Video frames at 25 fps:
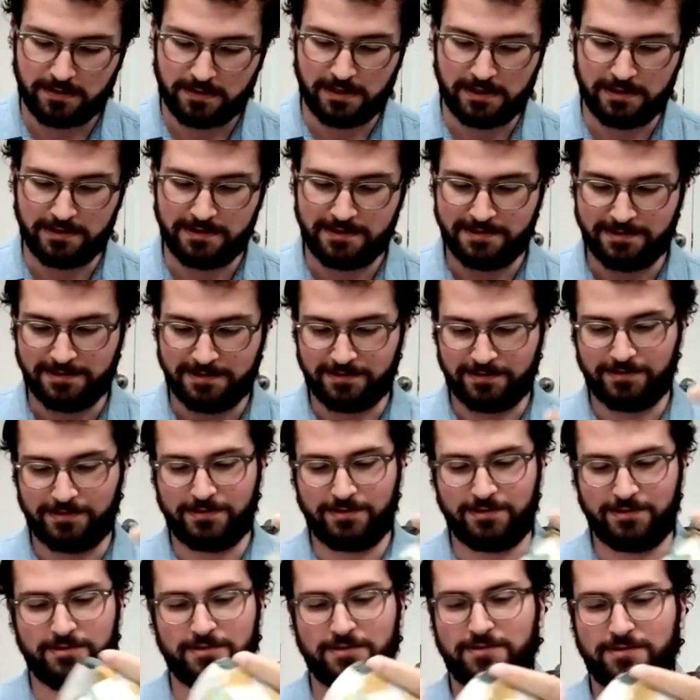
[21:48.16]
this is a
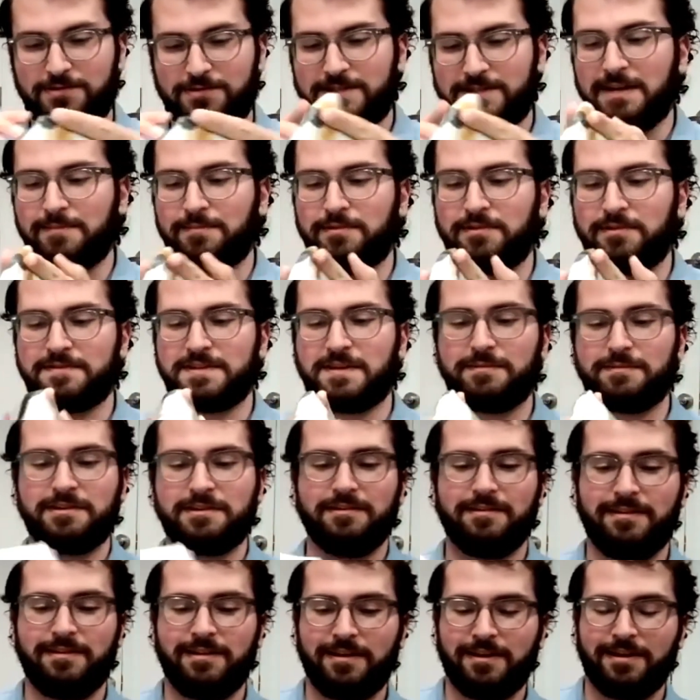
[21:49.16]
little sample of something,
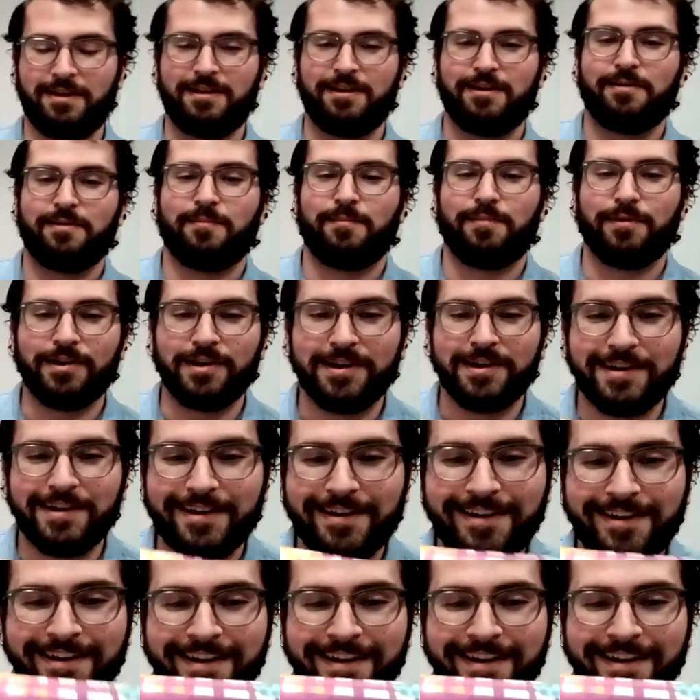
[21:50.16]
but